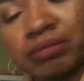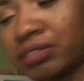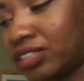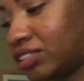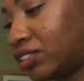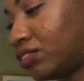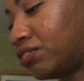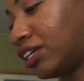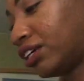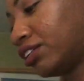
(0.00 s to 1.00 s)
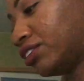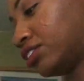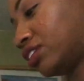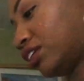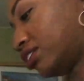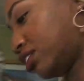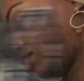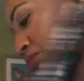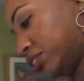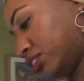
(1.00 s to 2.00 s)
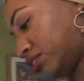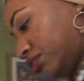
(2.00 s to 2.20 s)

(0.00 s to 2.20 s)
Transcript: but this is the regular size, I do believe.